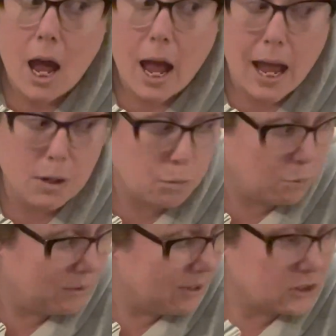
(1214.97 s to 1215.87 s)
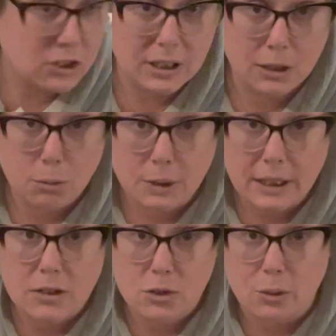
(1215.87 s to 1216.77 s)
And we've actually really
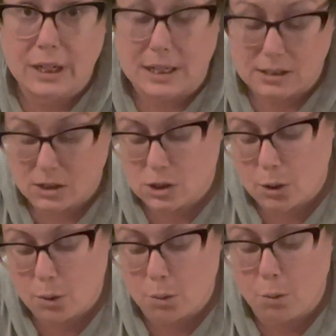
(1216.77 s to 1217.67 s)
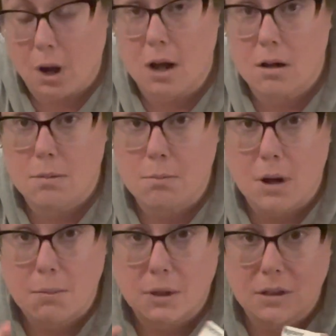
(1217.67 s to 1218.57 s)
enjoyed it. So I'm
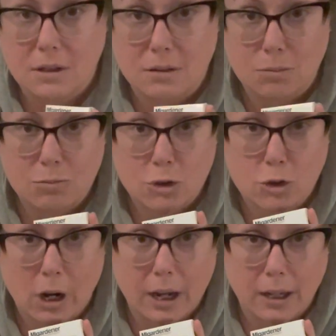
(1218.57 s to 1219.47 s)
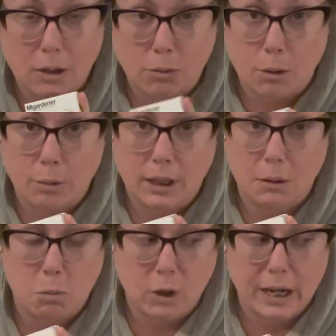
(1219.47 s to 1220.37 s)
gonna try
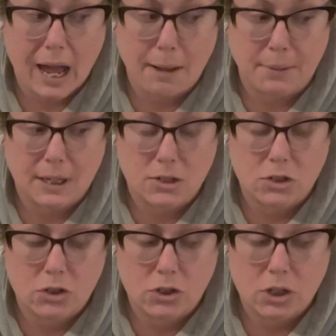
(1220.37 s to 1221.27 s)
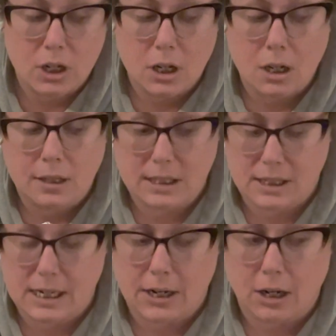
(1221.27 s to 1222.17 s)
growing more cabbage.
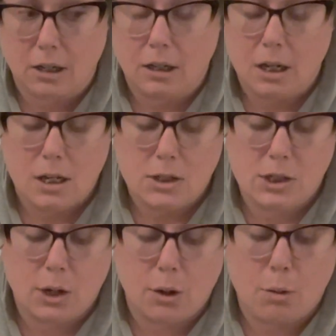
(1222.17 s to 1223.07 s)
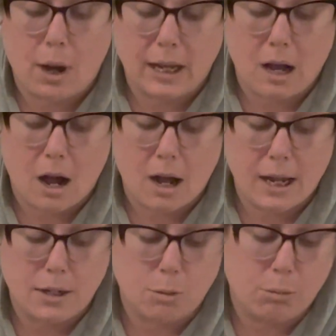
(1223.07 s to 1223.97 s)
this year. So I
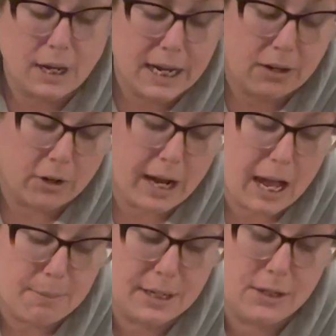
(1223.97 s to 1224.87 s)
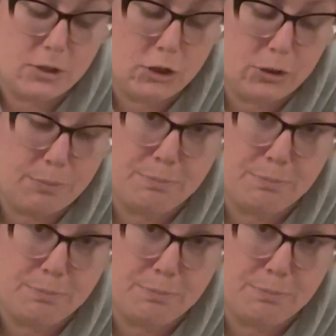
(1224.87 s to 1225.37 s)
got red acre cabbage,